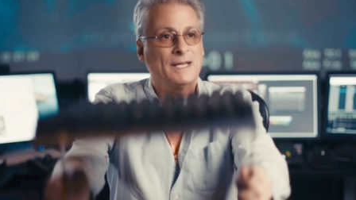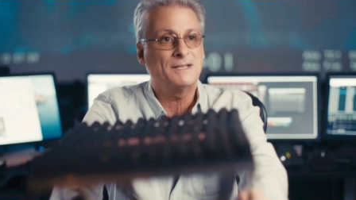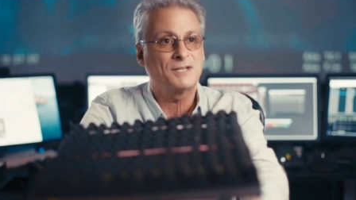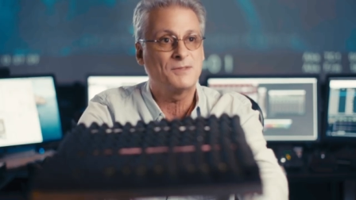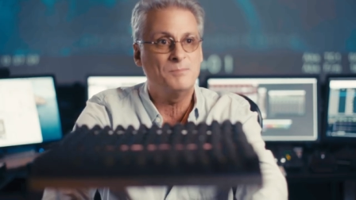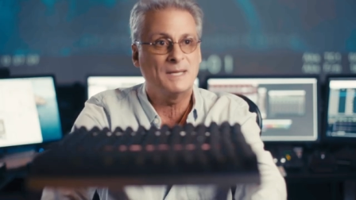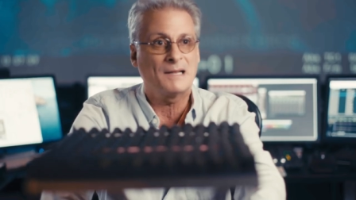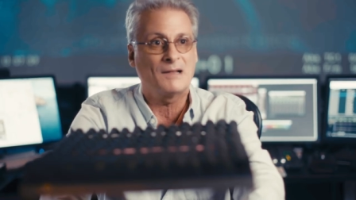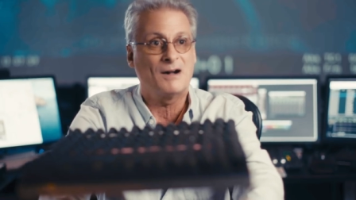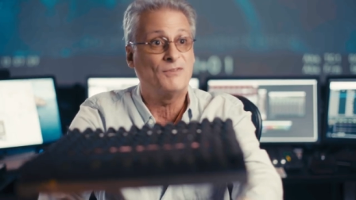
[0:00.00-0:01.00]
into the
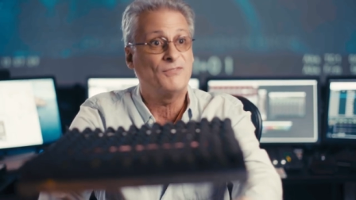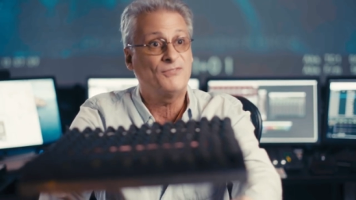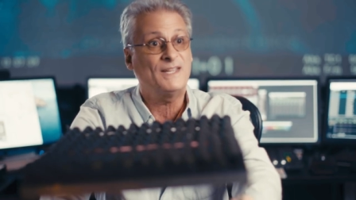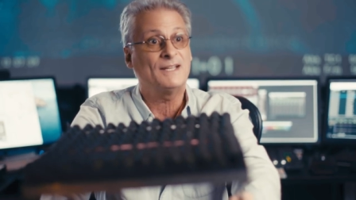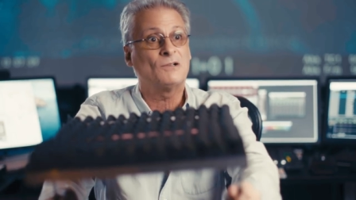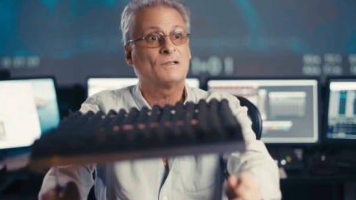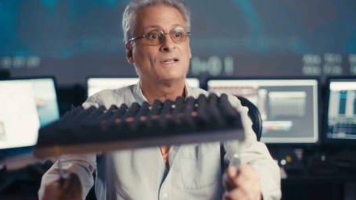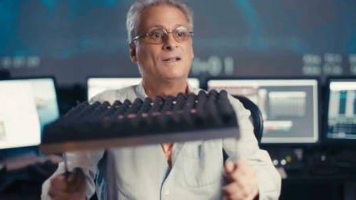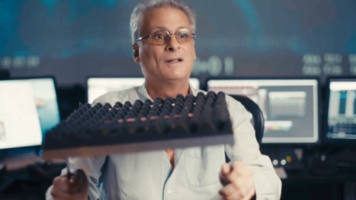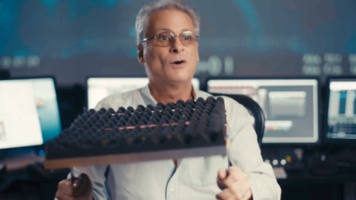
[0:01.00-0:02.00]
middle of a field
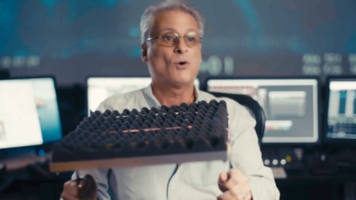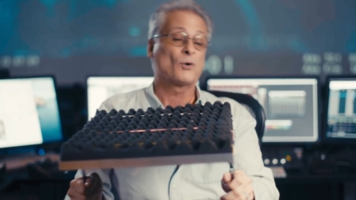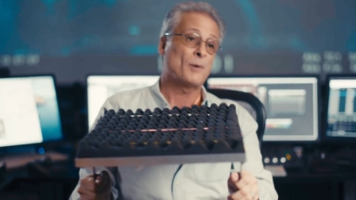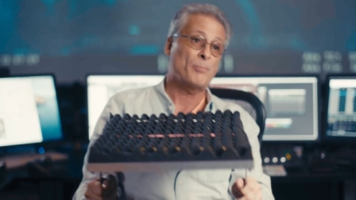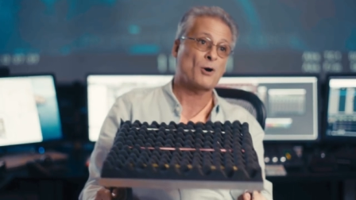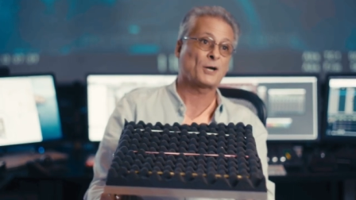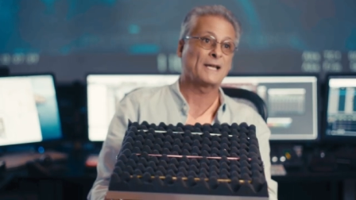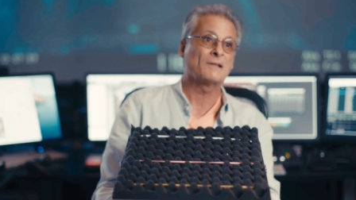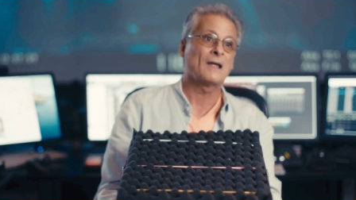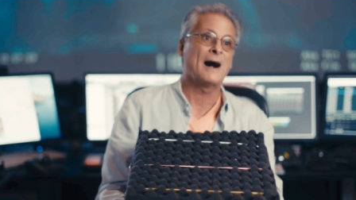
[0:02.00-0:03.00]
or a
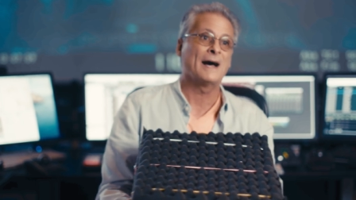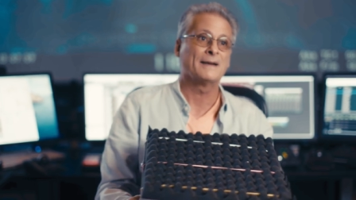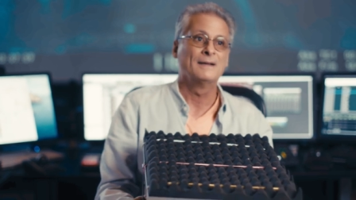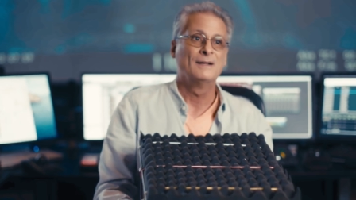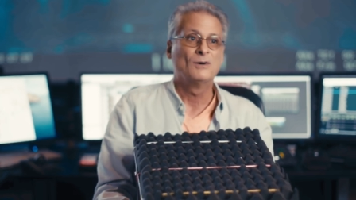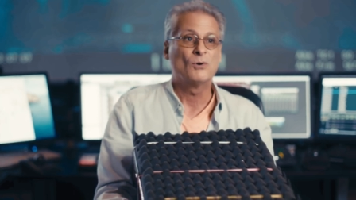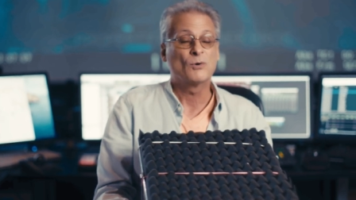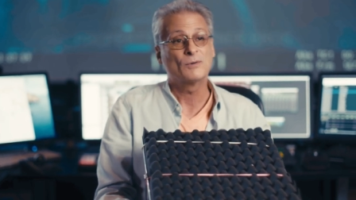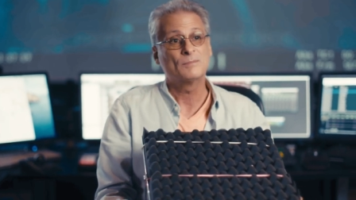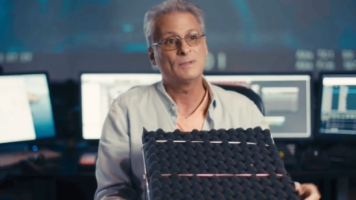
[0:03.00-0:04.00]
parking lot
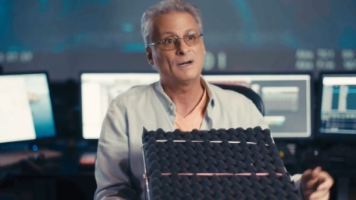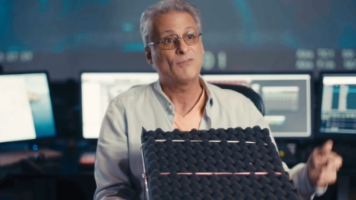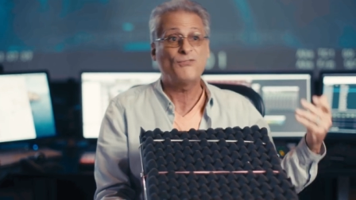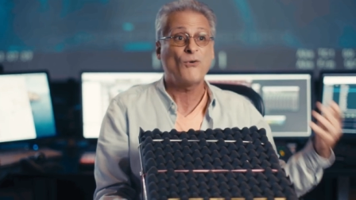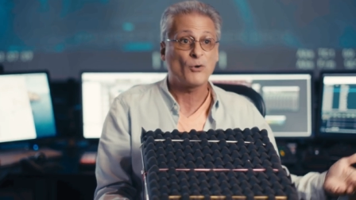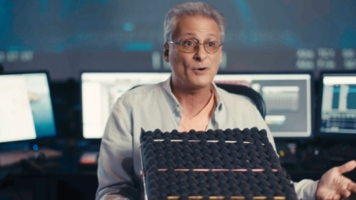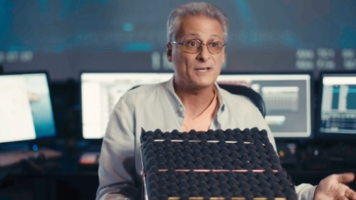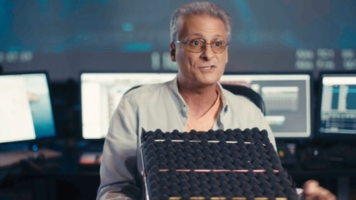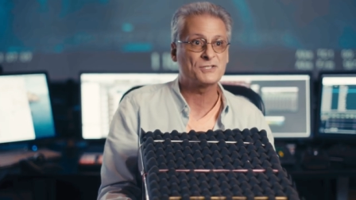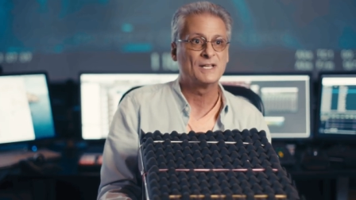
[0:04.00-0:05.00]
or a
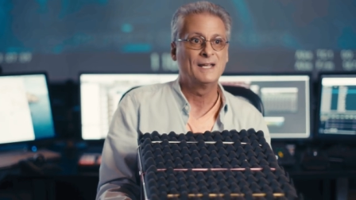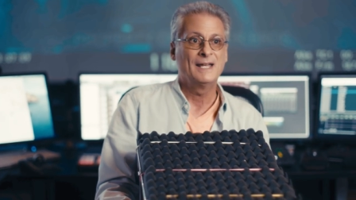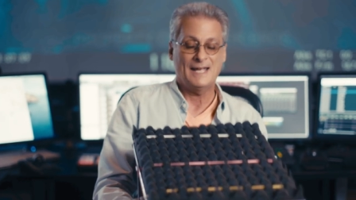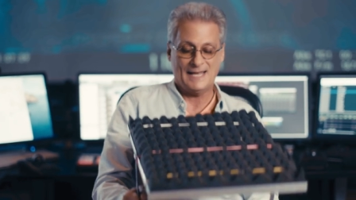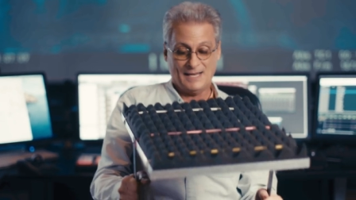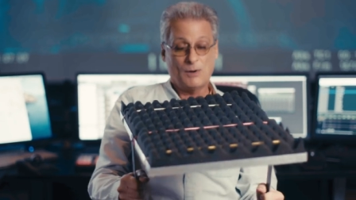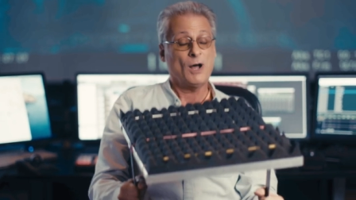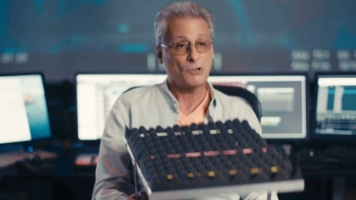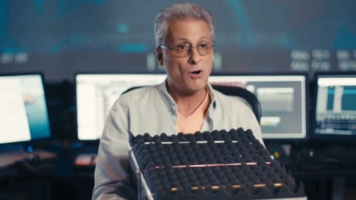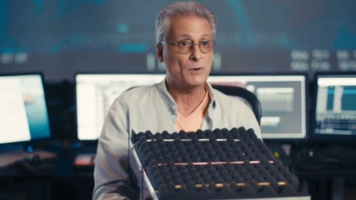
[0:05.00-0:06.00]
forest and, eh,
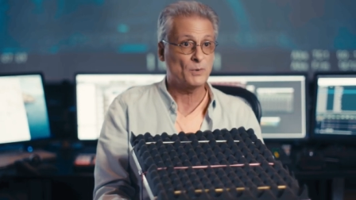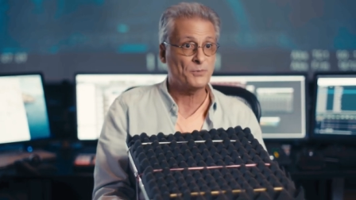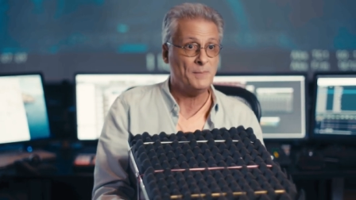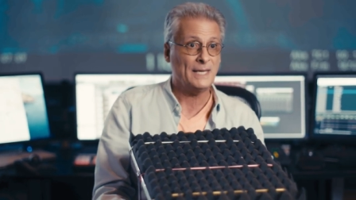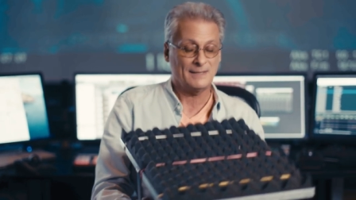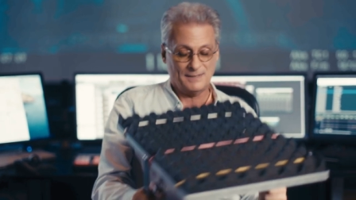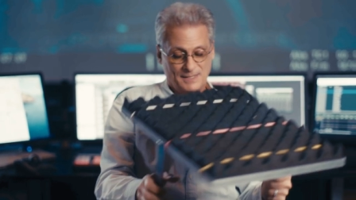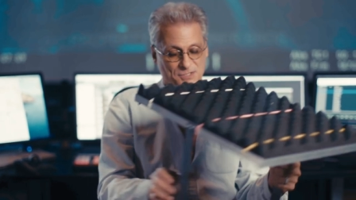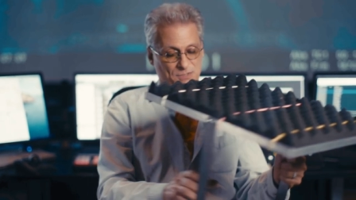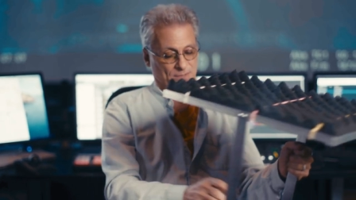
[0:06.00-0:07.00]
along with me. And
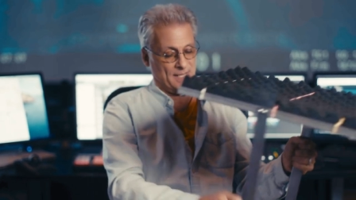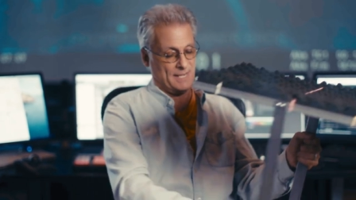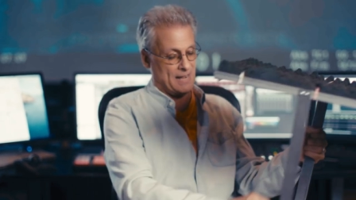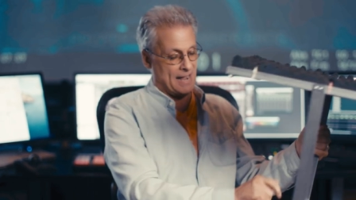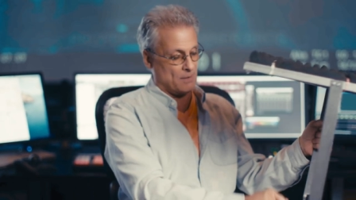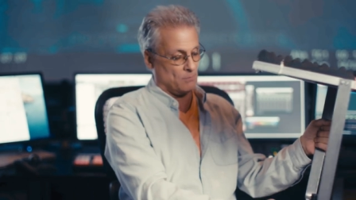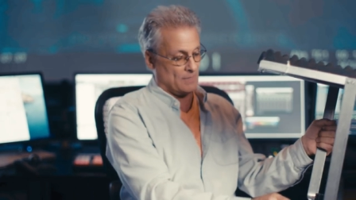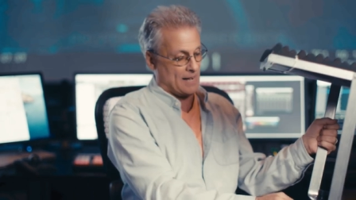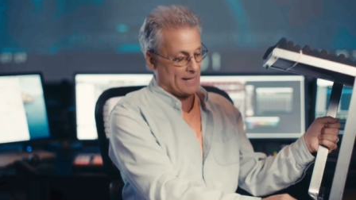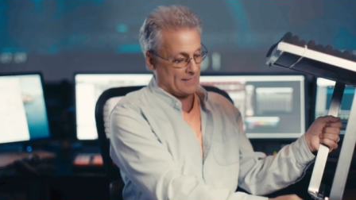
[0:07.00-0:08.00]
this, then I,
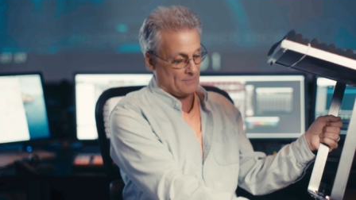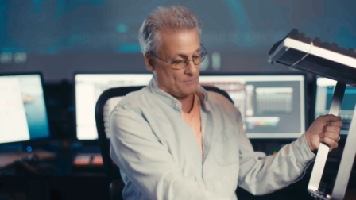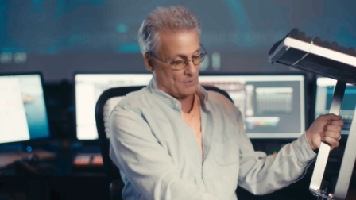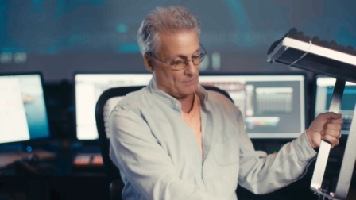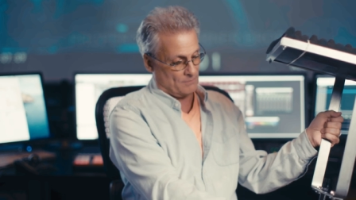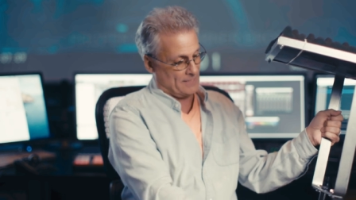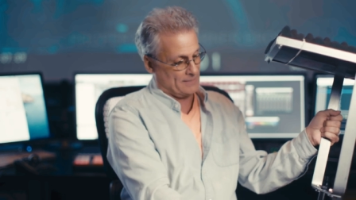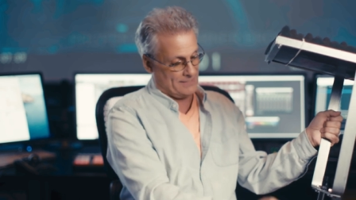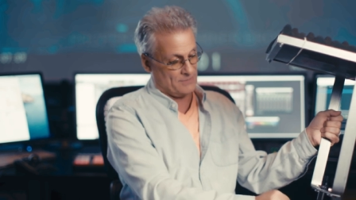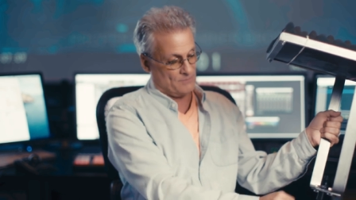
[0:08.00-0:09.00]
I had, I
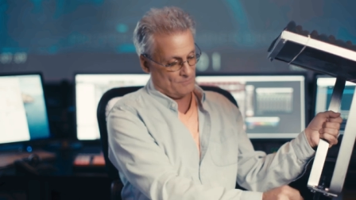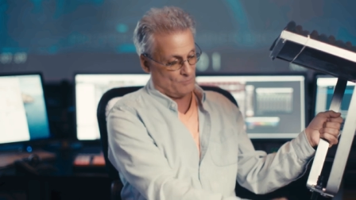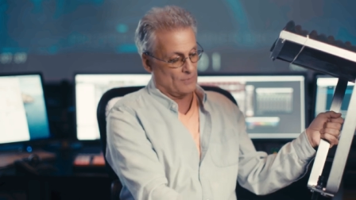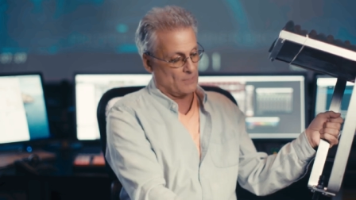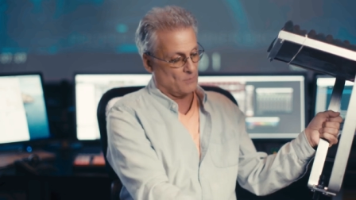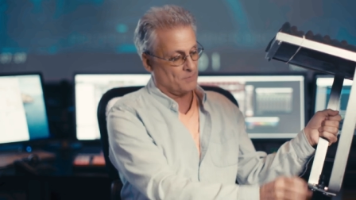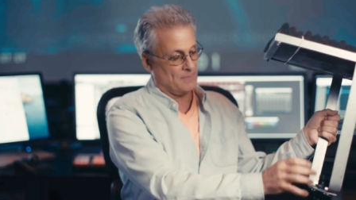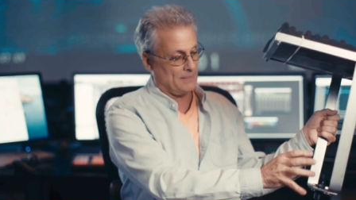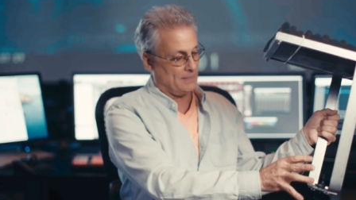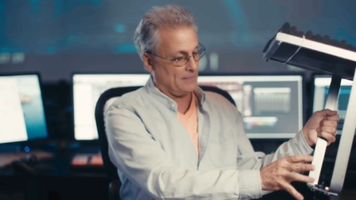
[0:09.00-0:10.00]
didn't bring with
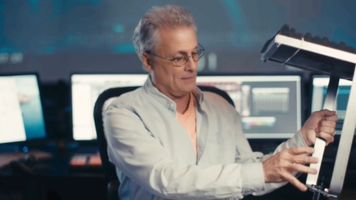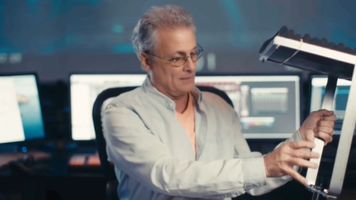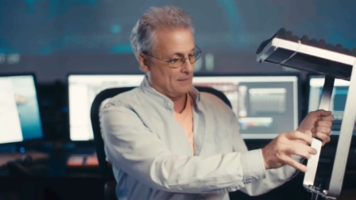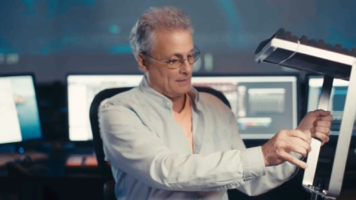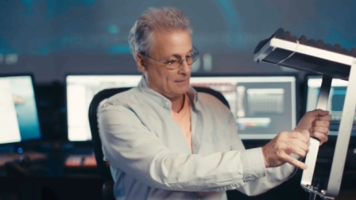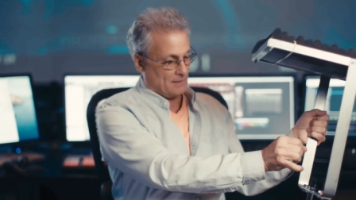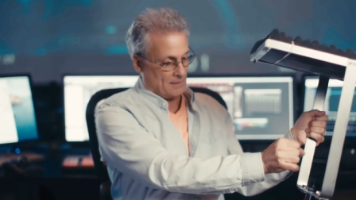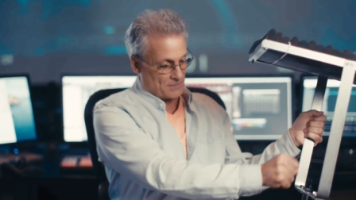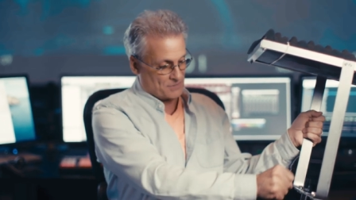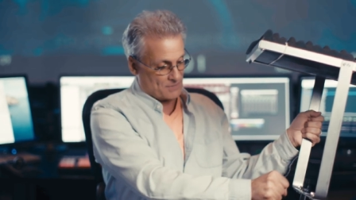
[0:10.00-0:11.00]
me the
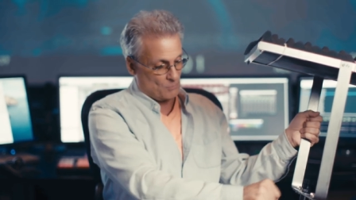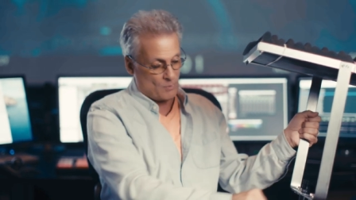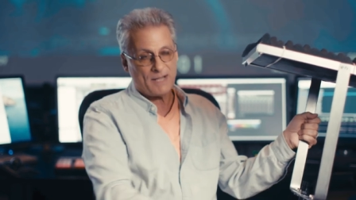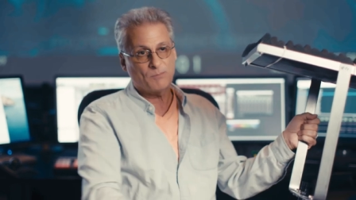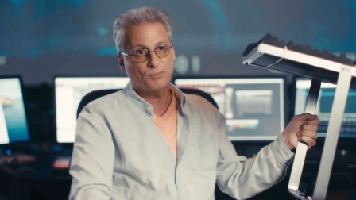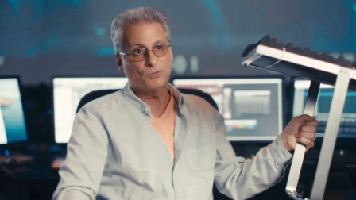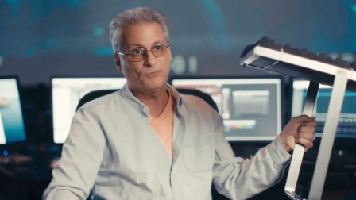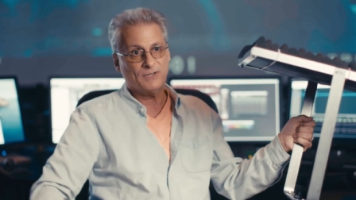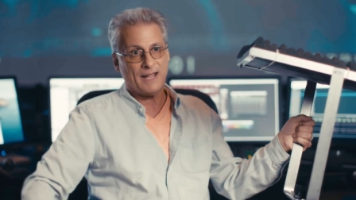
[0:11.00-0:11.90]
custom rain-proofed